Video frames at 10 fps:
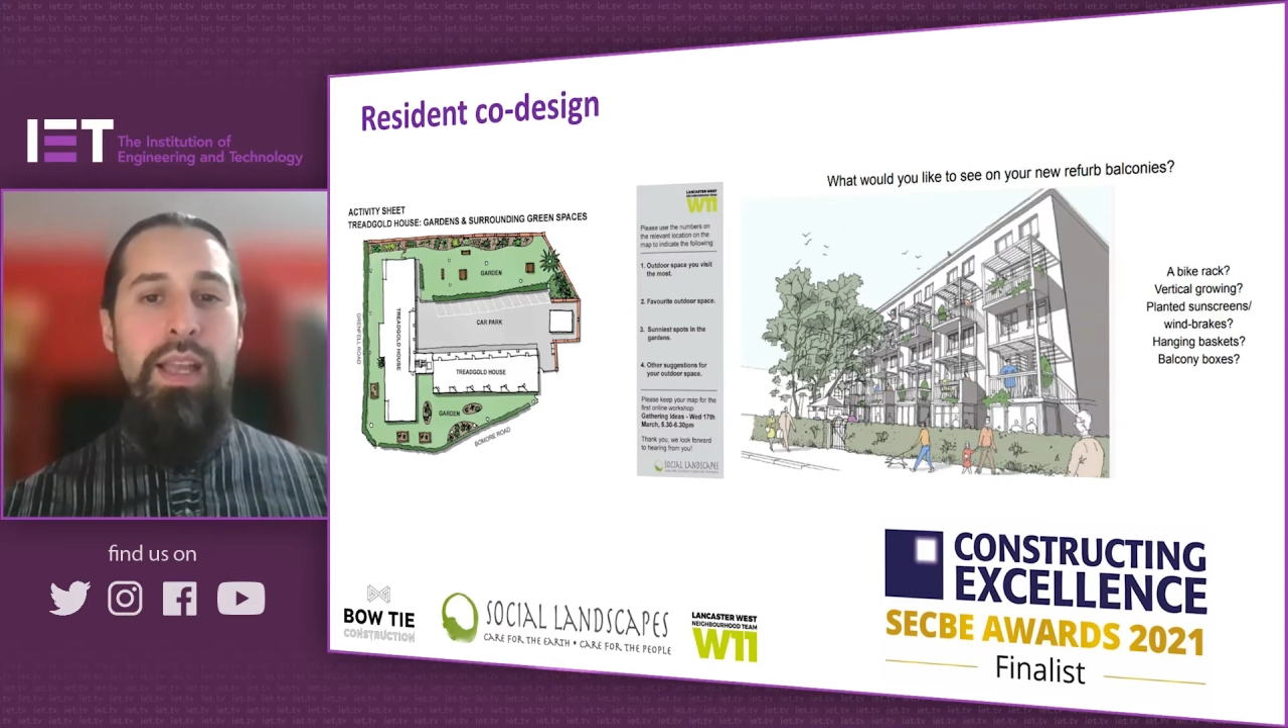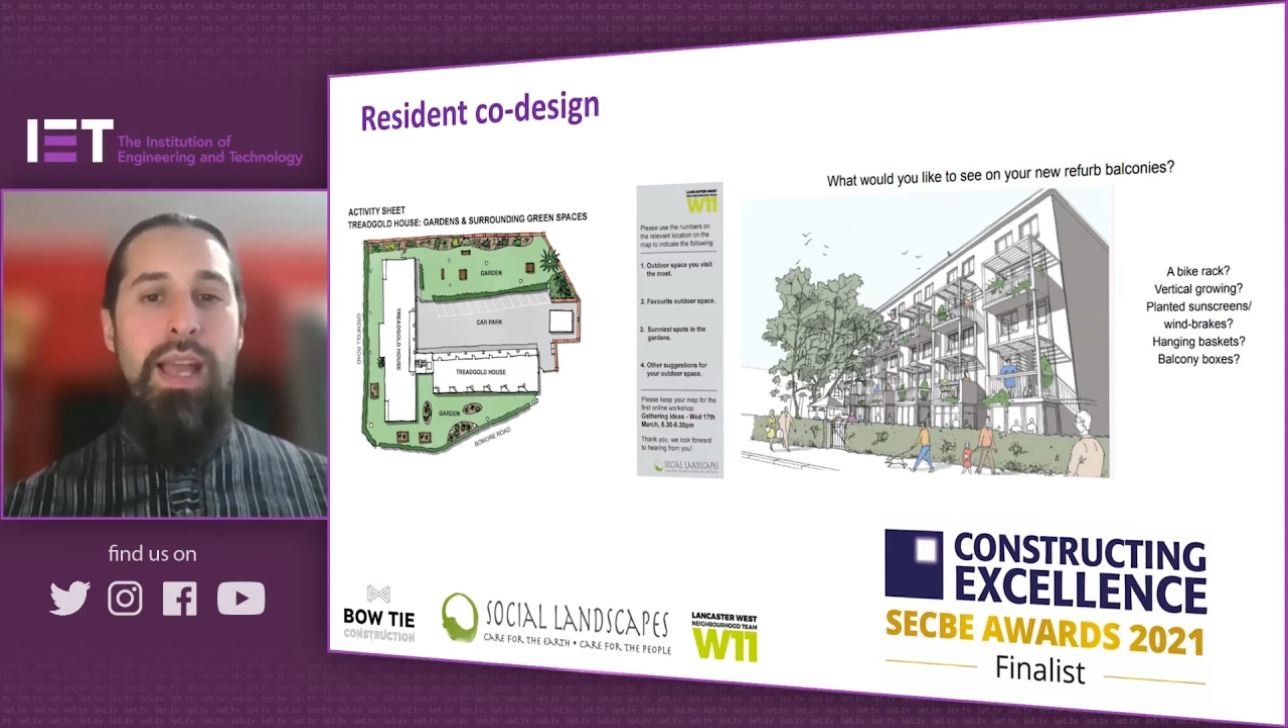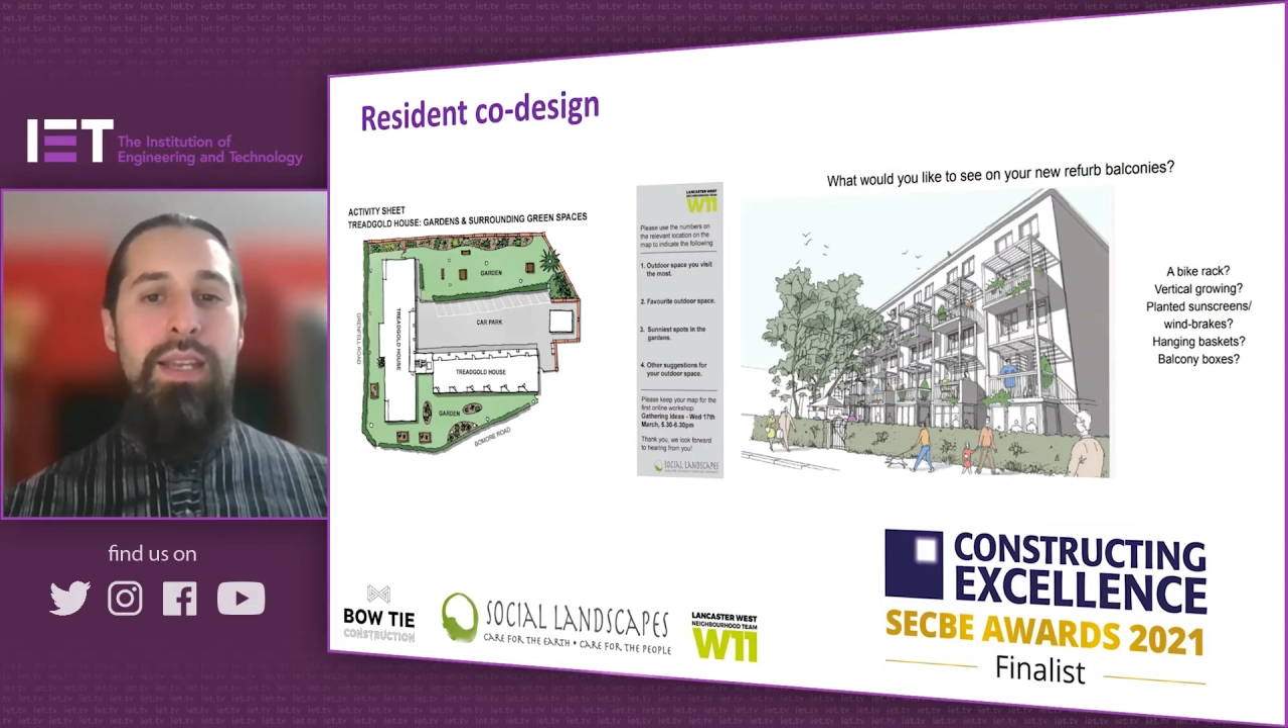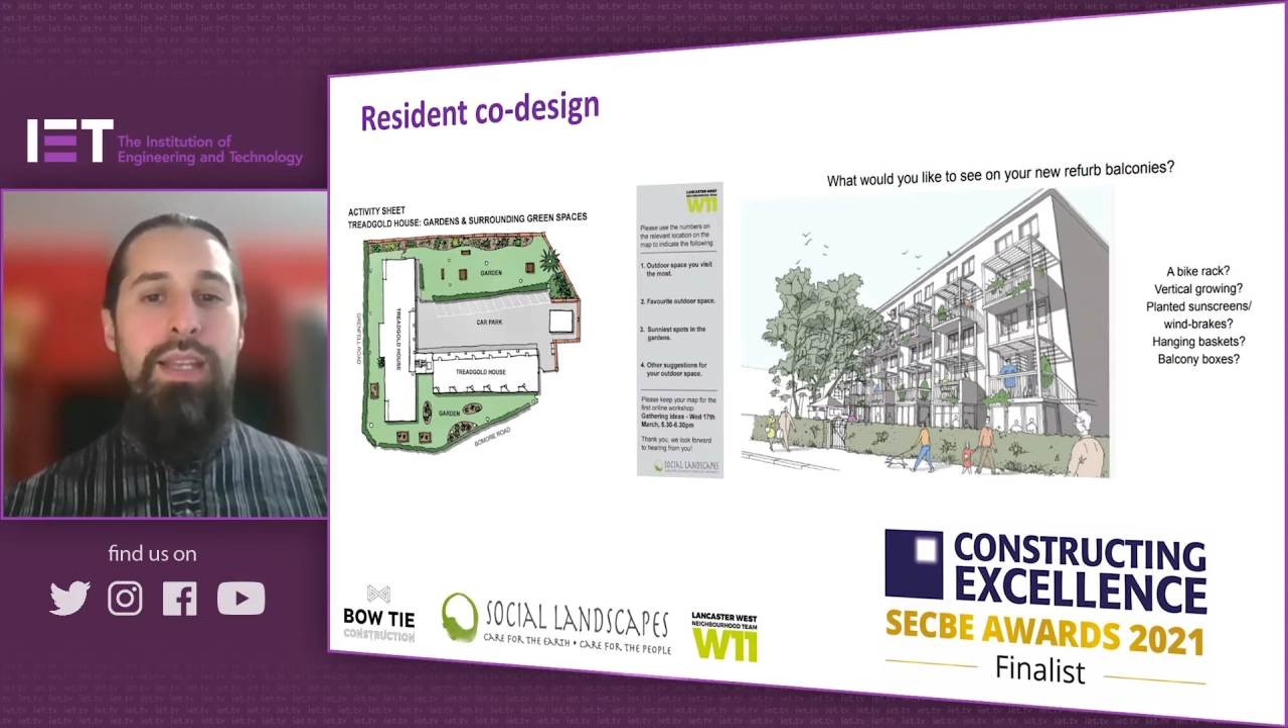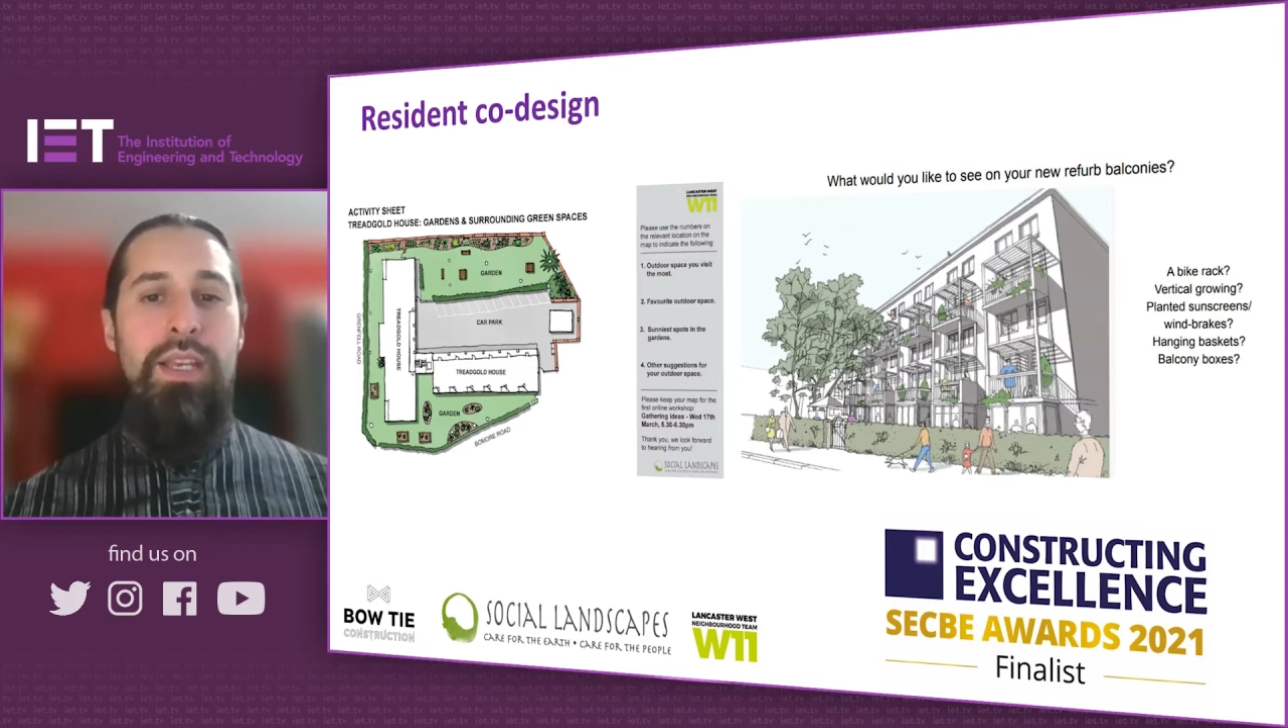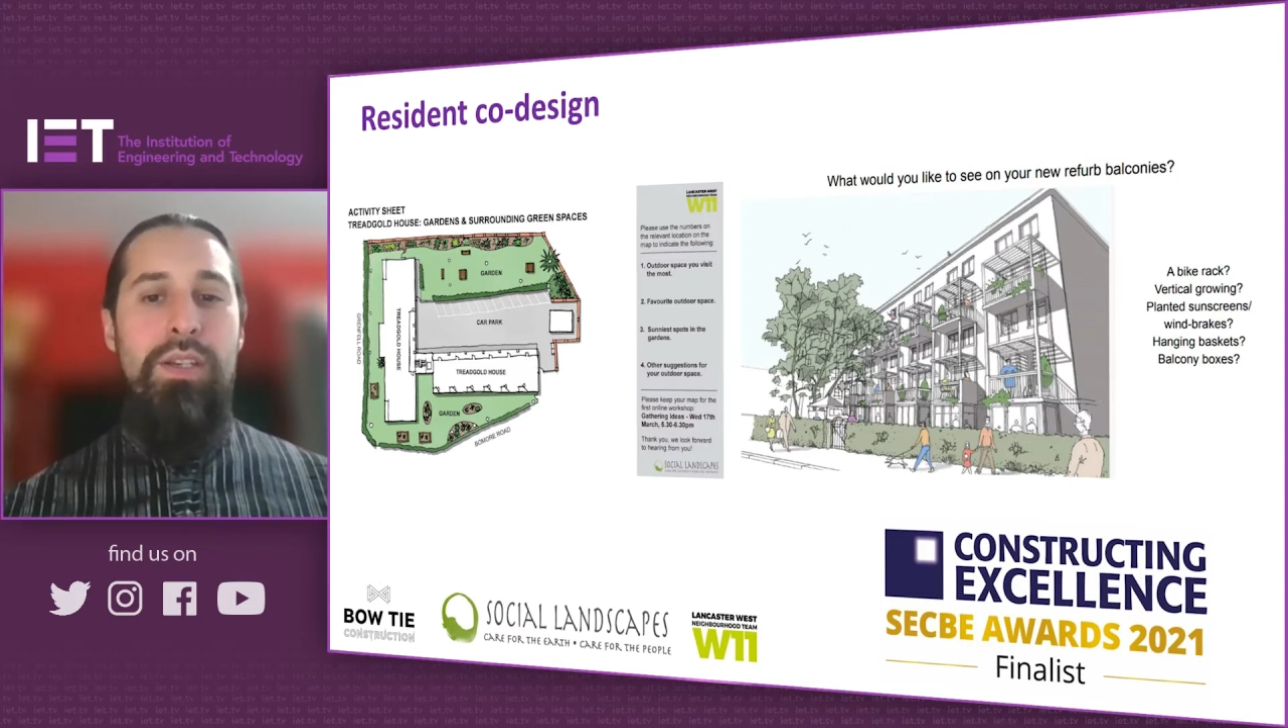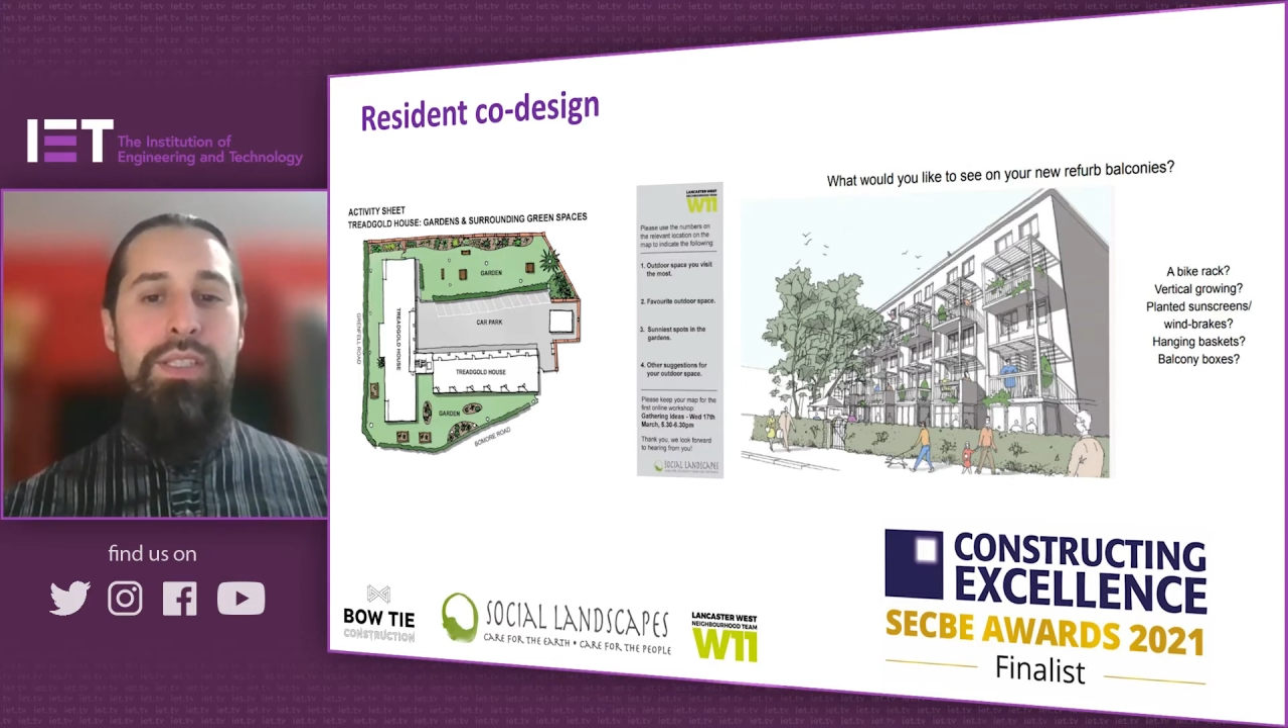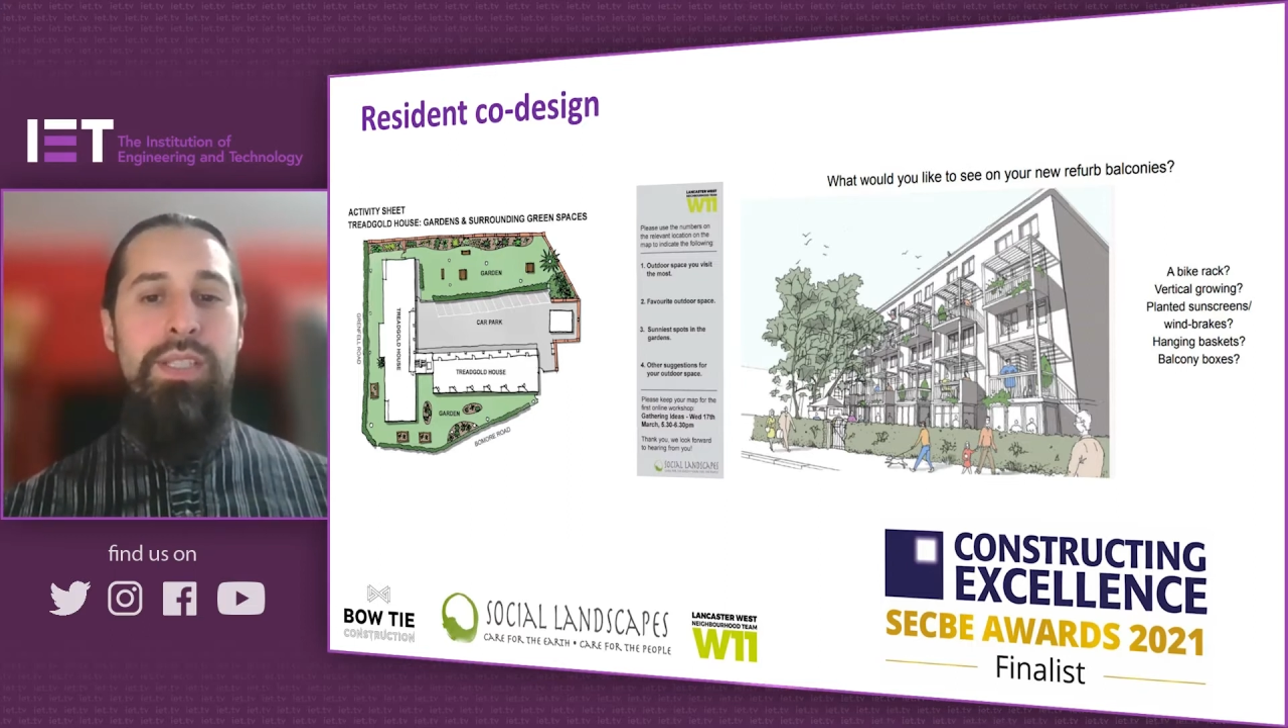and it goes